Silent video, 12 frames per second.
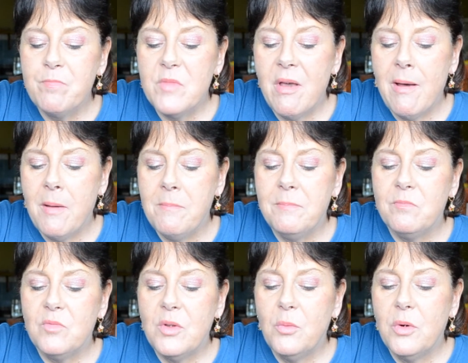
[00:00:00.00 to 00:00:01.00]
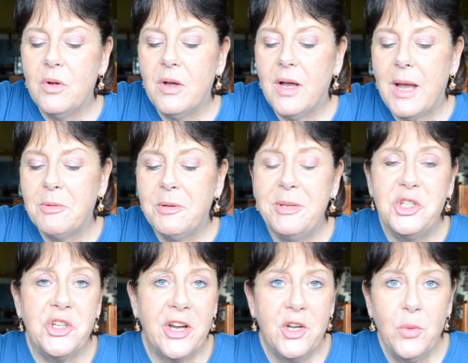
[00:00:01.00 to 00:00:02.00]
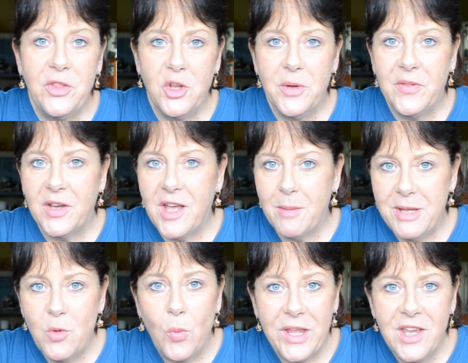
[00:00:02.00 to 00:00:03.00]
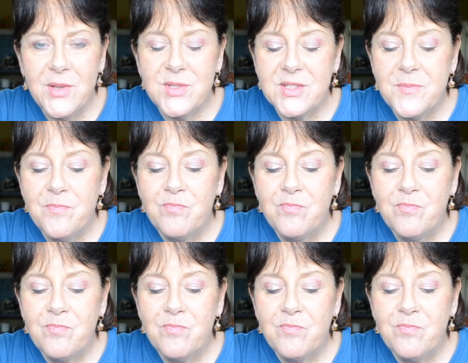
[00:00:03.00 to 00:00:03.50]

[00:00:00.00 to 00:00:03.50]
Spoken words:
I'm going to be sharing with you in the coming weeks